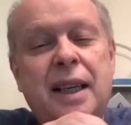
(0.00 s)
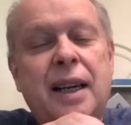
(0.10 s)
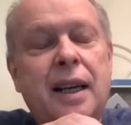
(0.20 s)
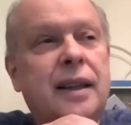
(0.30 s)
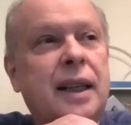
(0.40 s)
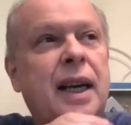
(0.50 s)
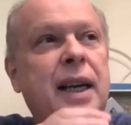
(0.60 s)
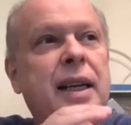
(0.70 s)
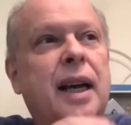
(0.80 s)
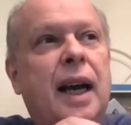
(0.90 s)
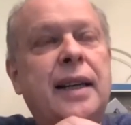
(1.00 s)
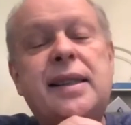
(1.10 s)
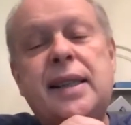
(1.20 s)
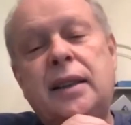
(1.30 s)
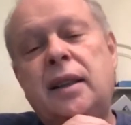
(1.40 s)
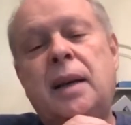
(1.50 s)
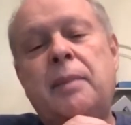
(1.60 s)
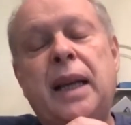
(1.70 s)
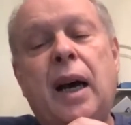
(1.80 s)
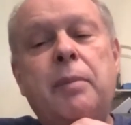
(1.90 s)
I, then I, I said to them,
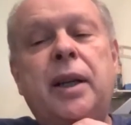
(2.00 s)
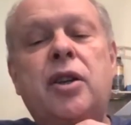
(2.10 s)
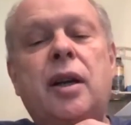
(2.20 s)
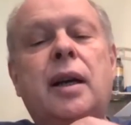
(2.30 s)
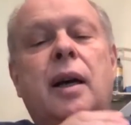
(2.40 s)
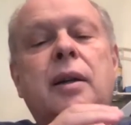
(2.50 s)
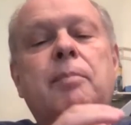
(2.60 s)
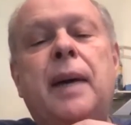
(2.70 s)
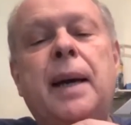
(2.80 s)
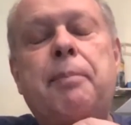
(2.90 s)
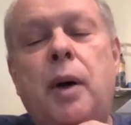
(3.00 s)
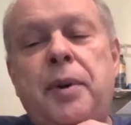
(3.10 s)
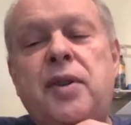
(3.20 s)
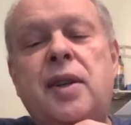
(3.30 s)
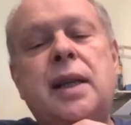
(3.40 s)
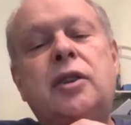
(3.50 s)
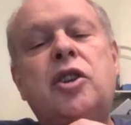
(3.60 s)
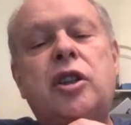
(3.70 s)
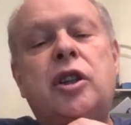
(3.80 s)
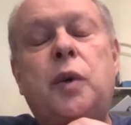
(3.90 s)
now I'm gonna, my purpose is not to
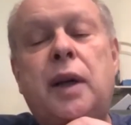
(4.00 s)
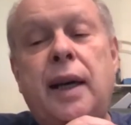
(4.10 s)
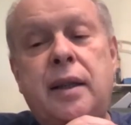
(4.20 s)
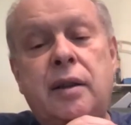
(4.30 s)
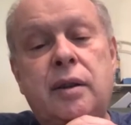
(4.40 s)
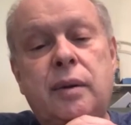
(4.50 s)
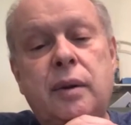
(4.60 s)
show you what I can do.